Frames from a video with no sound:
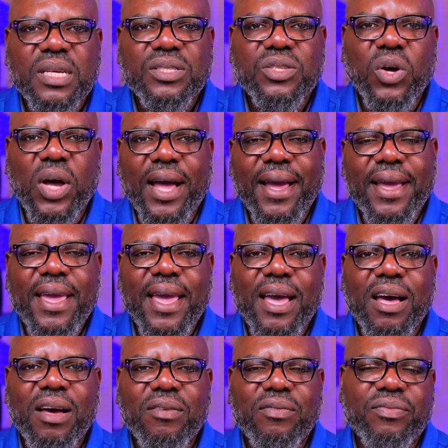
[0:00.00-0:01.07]
So I
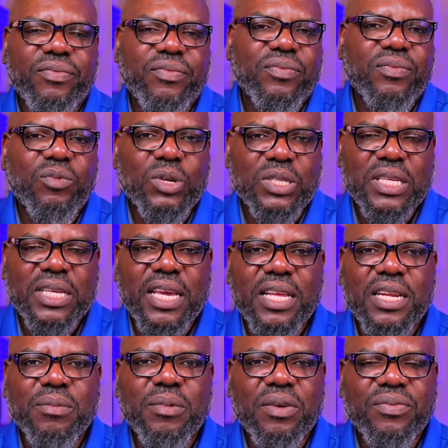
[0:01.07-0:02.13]
have, once
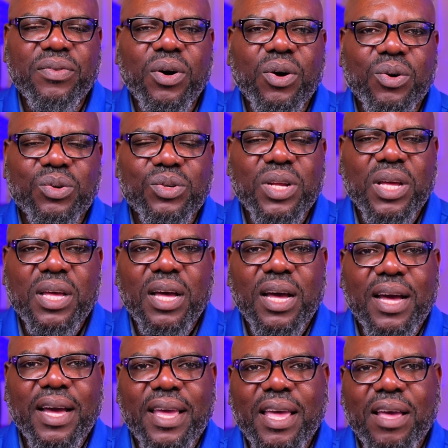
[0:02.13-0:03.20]
again, in my phone,
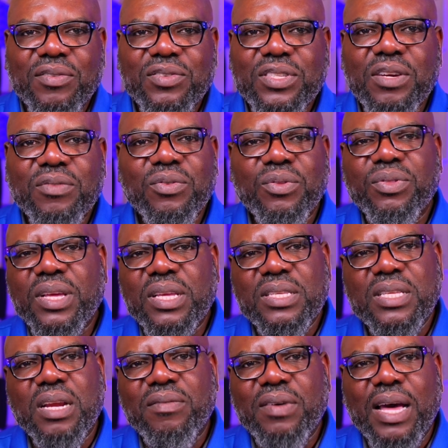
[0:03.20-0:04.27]
I have several
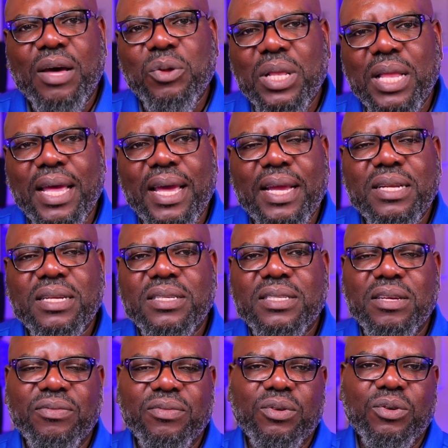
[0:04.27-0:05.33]
things that I've outlined,
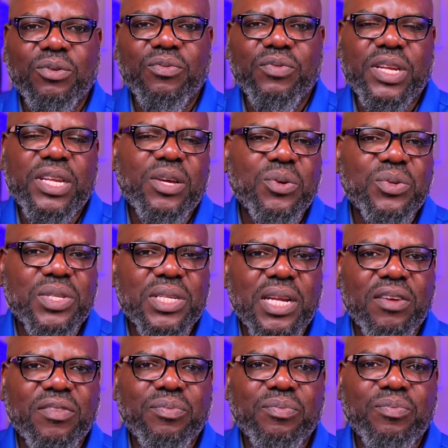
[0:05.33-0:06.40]
several videos that
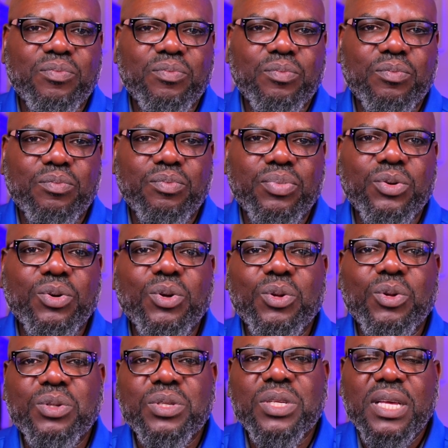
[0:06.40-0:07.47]
I've
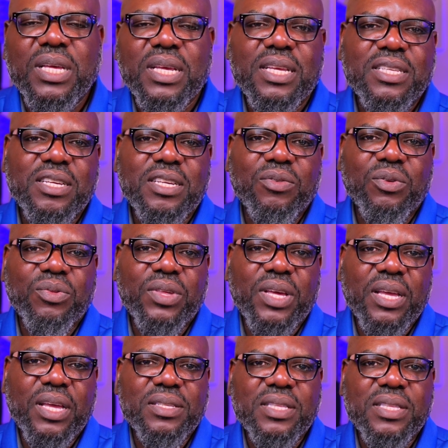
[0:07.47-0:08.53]
pulled, several
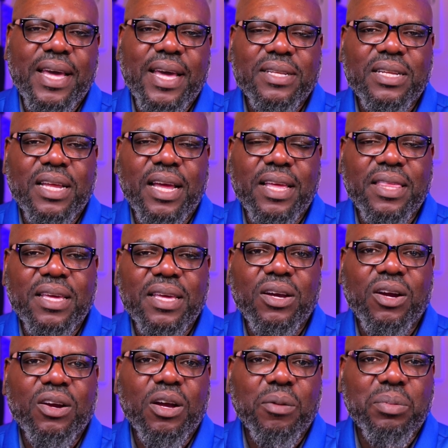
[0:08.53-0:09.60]
things that I think
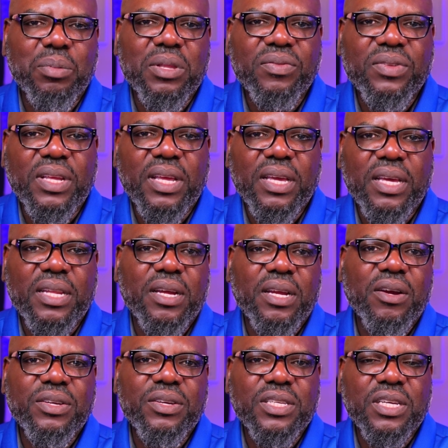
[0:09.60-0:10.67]
are uplifting and
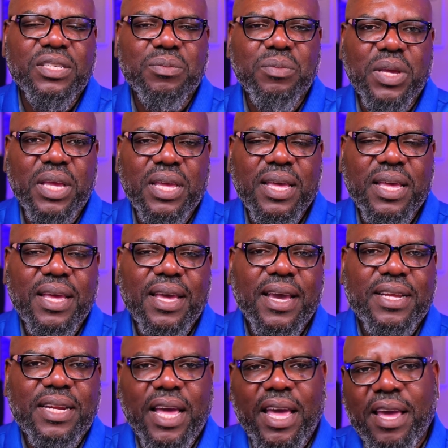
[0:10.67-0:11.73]
encouraging to me.
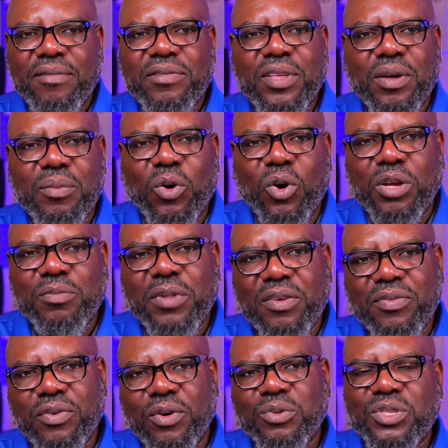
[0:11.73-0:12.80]
And I have them on my
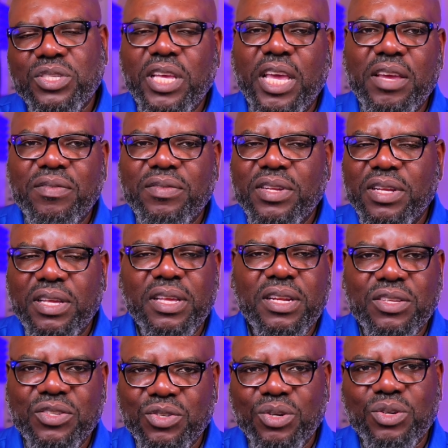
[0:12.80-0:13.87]
phone saved in
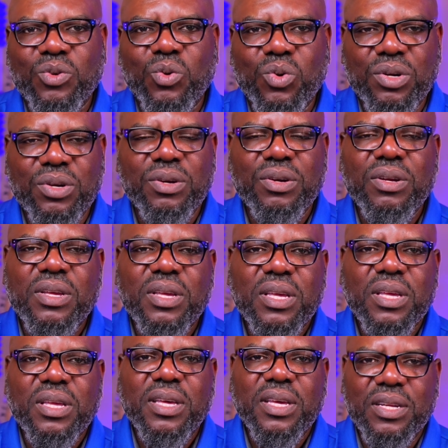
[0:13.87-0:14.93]
a certain order,
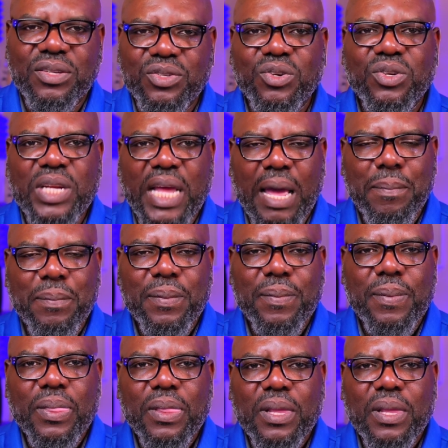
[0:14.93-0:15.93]
in a certain app.